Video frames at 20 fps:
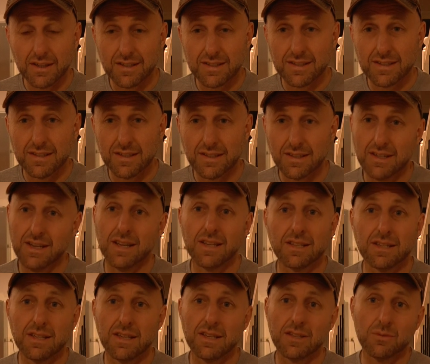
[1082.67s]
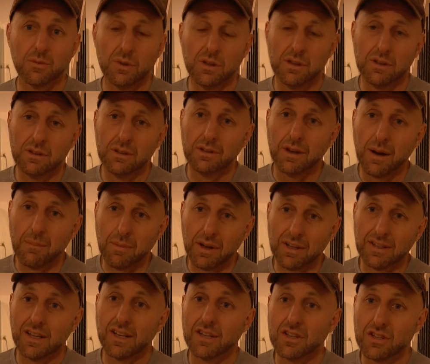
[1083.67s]
to suggest is, well, I'm
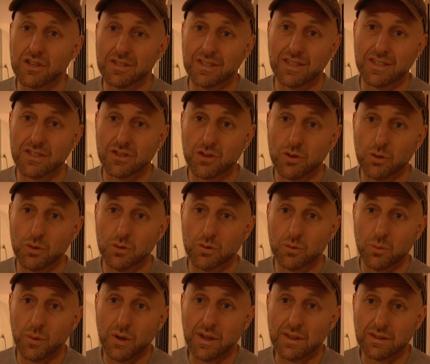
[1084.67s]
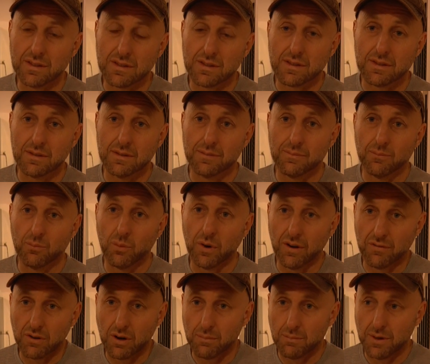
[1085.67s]
only going to use these tools once when
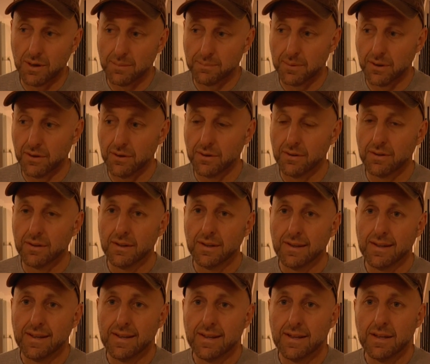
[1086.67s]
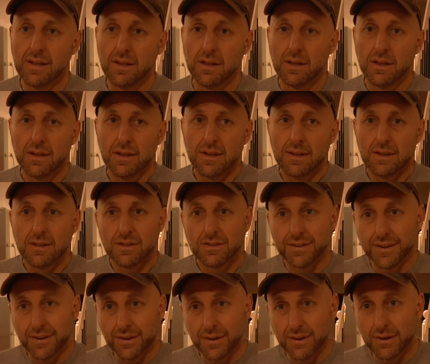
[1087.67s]
I've got my bow.
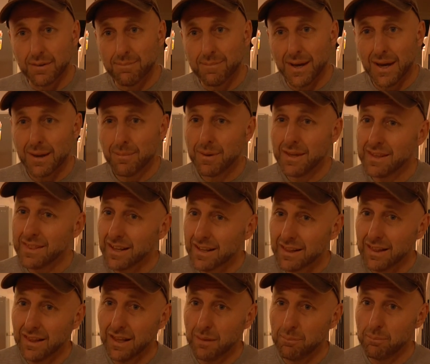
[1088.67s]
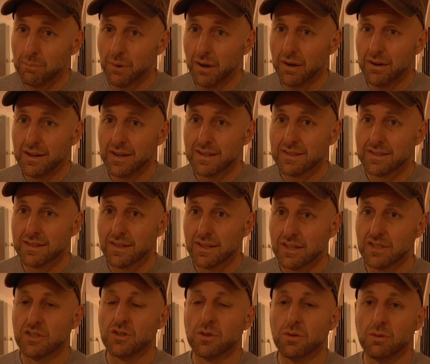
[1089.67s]
So maybe the club buys
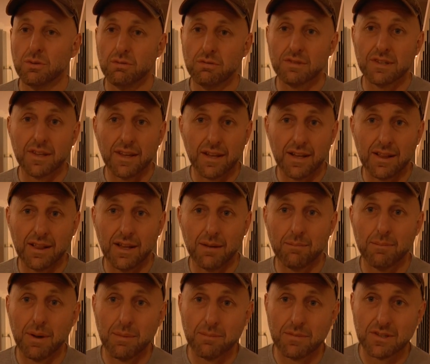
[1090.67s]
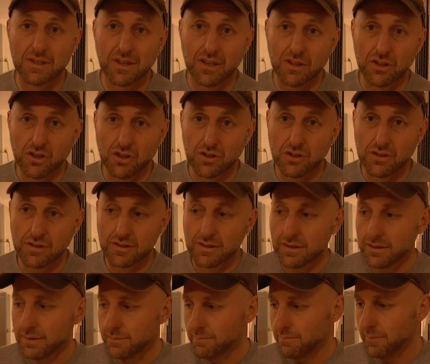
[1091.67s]
these tools and then club members can use
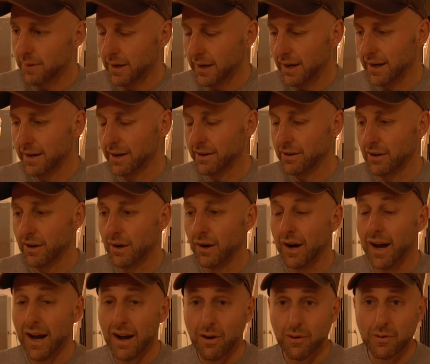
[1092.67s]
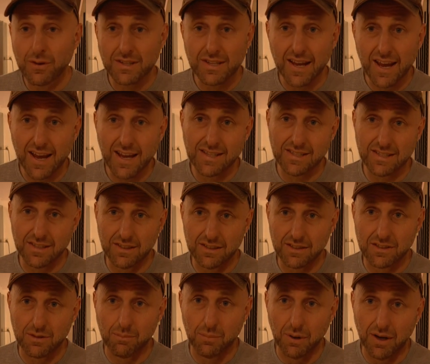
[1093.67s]
them. I don't know. I was
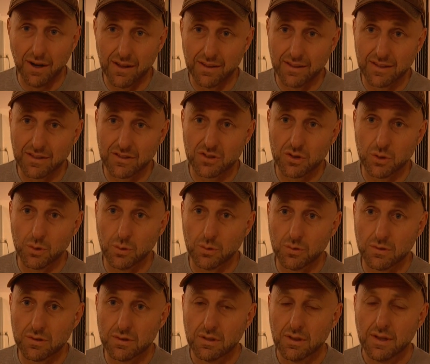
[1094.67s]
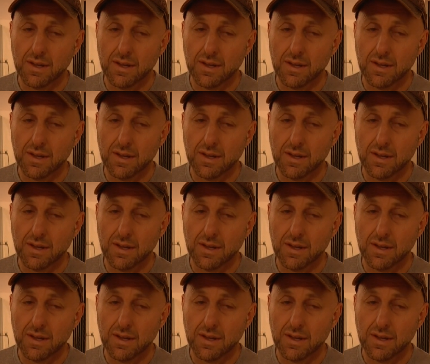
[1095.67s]
hesitant to buy these tools.